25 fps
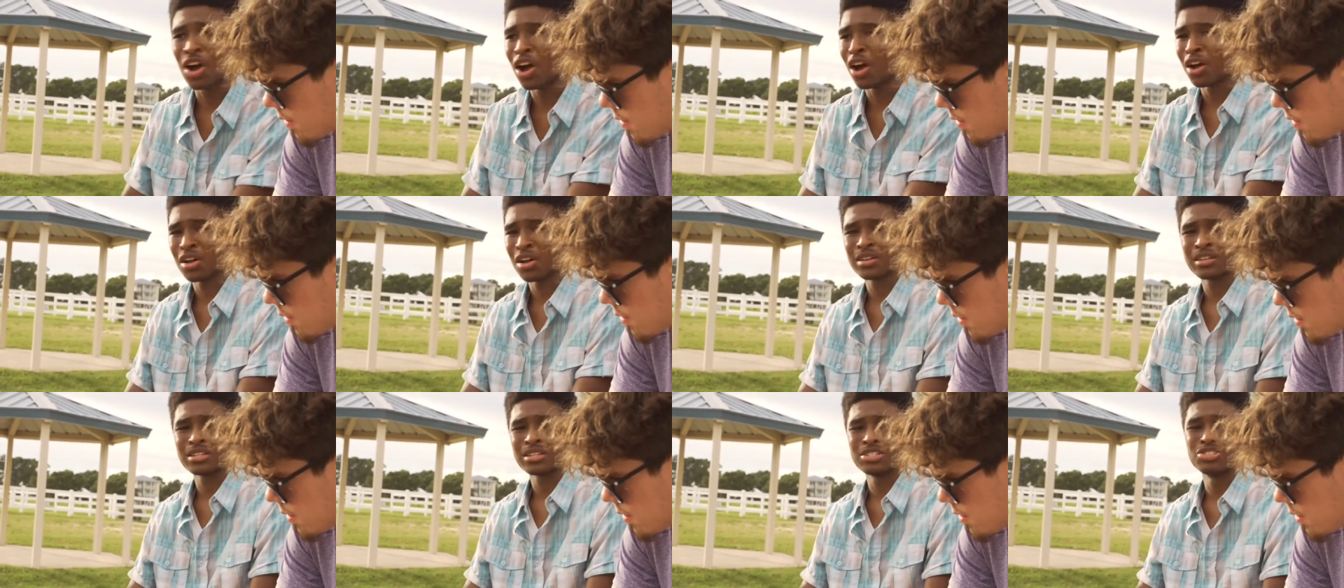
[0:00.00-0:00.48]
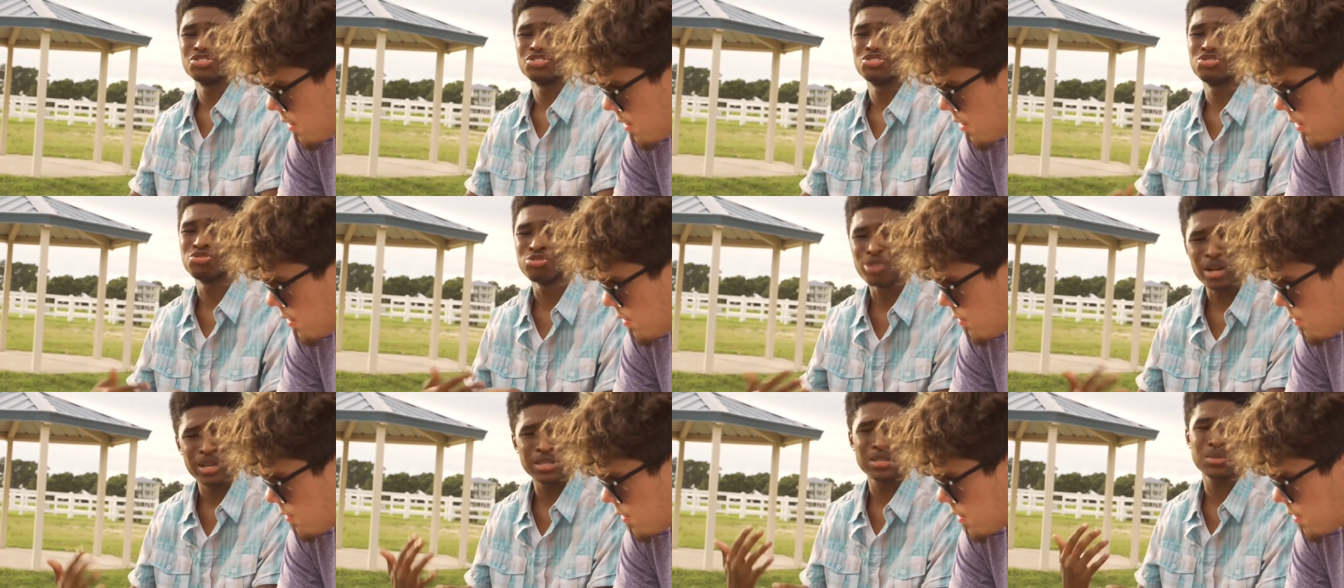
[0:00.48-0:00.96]
talk,
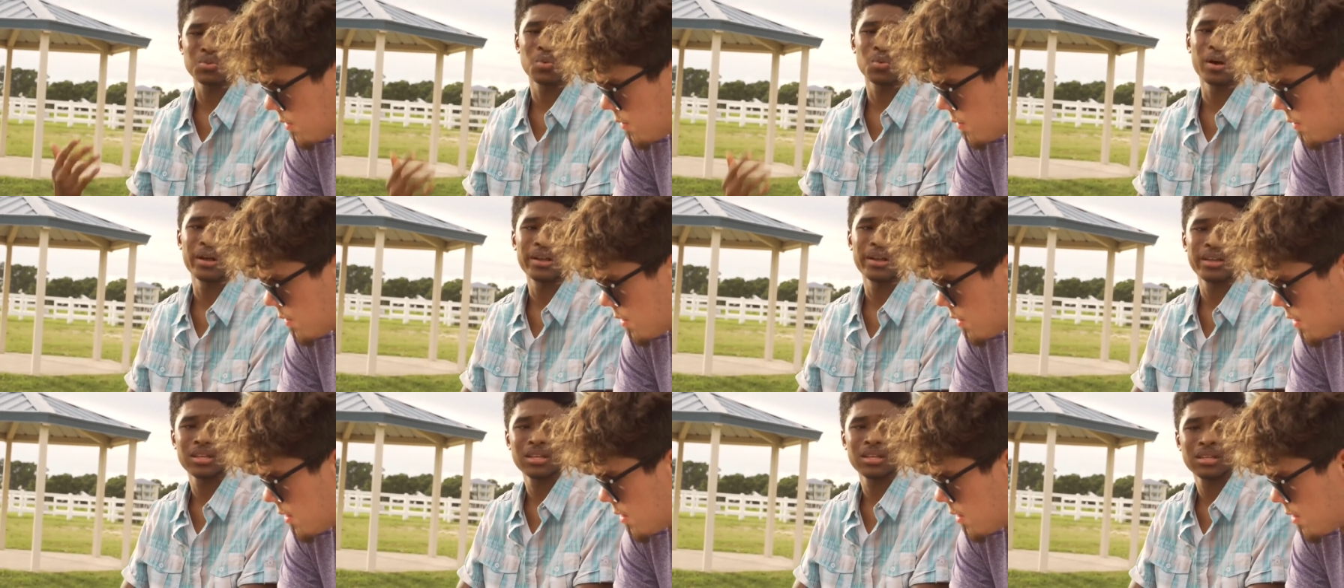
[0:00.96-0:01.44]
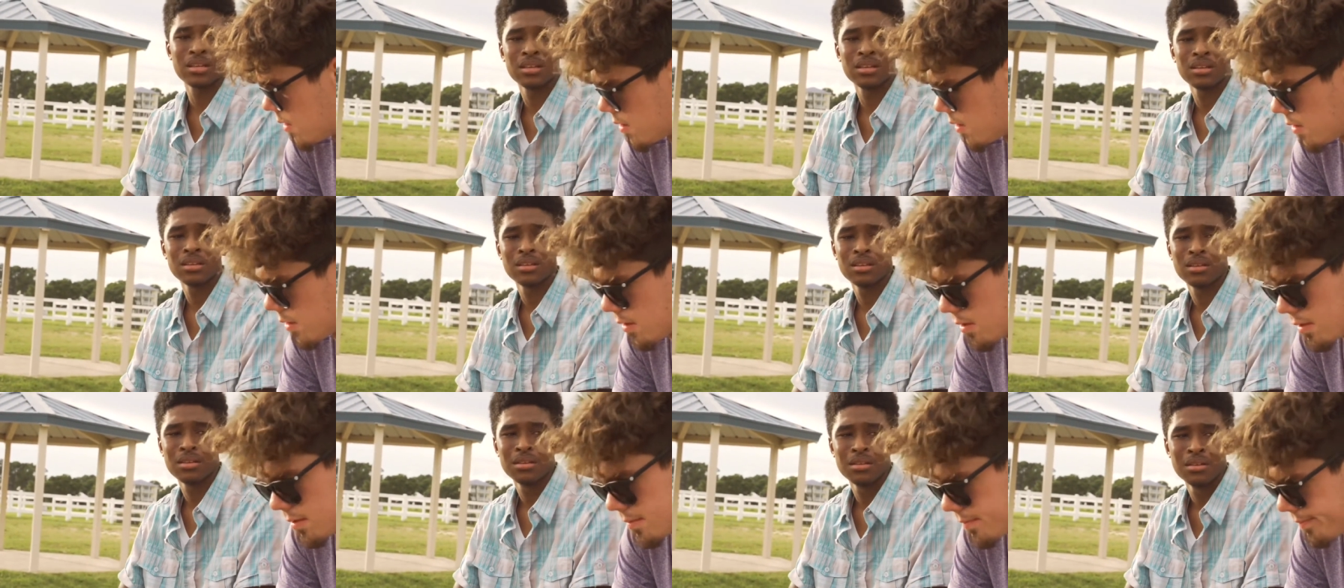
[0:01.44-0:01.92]
dress white.
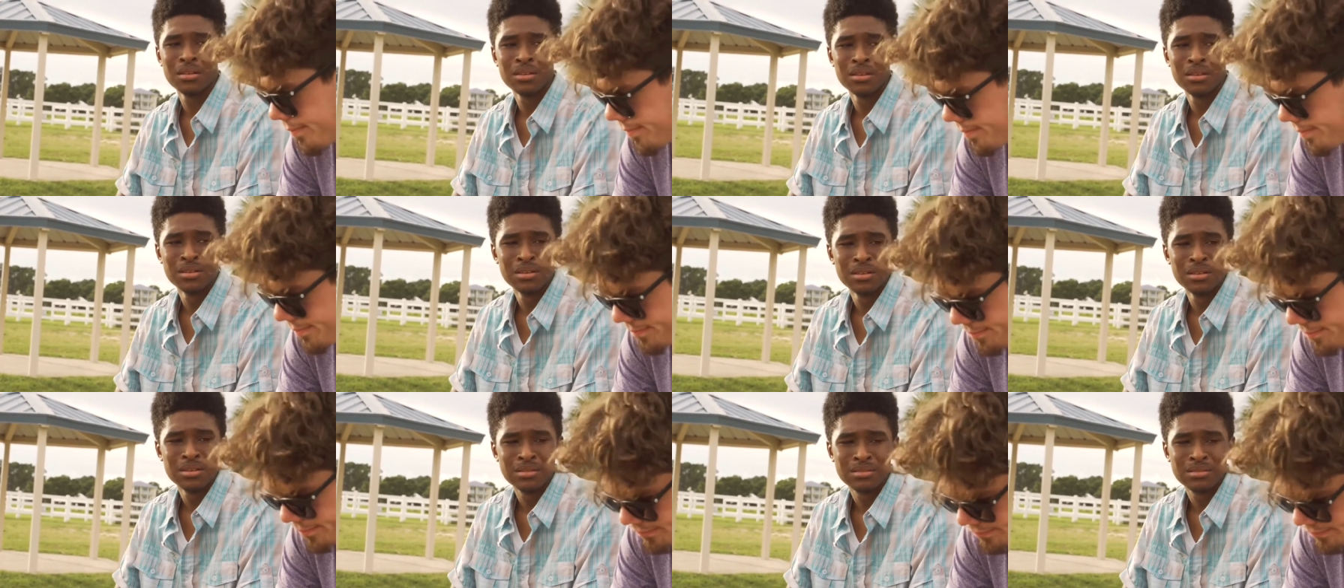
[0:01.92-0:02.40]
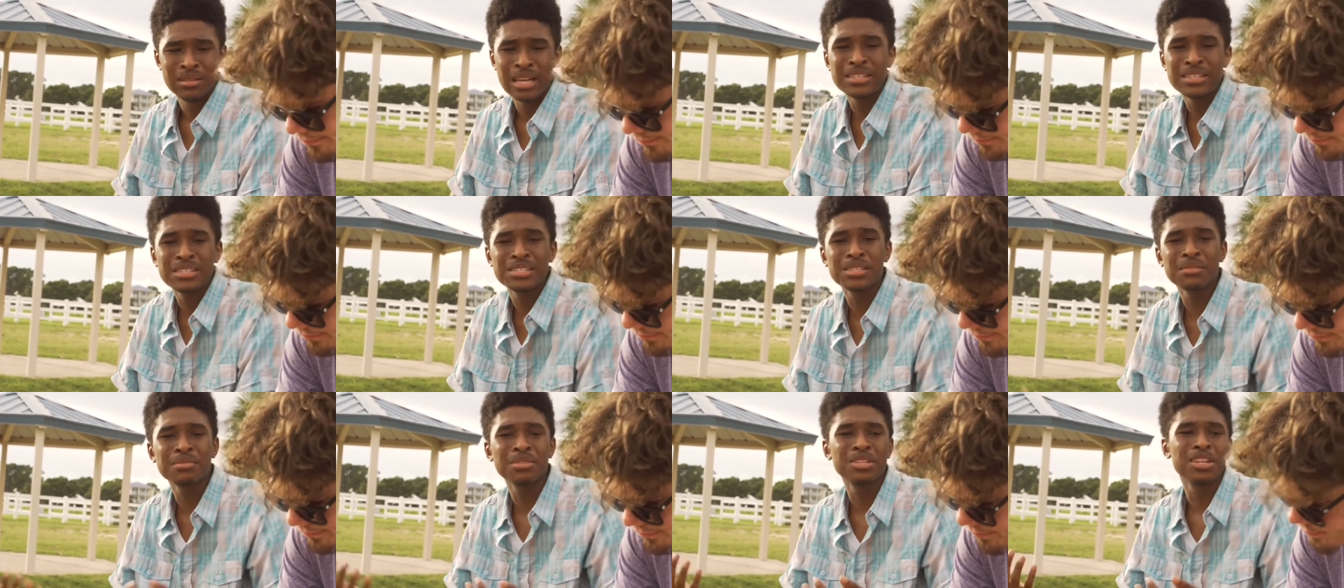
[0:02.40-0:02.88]

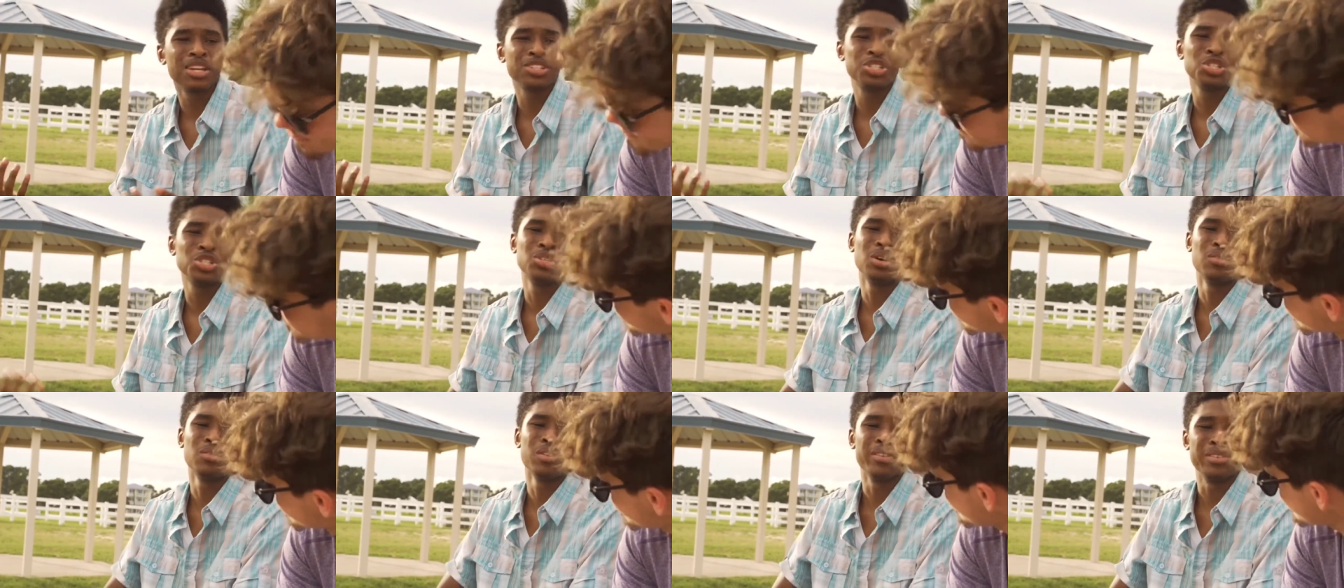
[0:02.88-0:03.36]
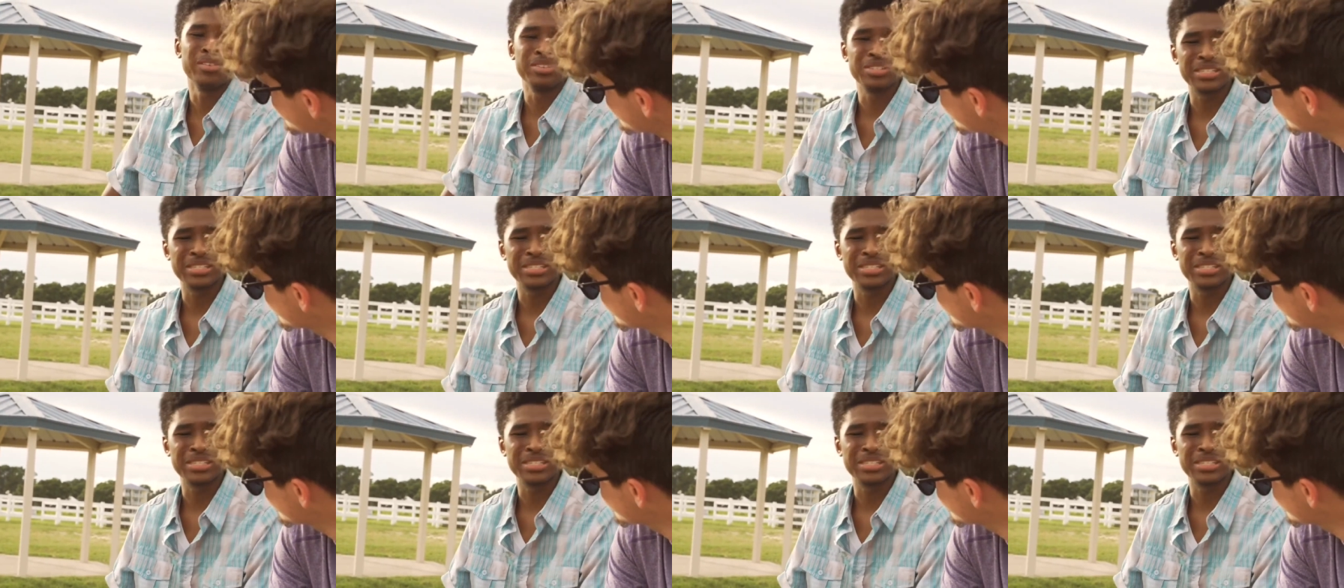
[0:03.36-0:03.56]
That's just something that you don't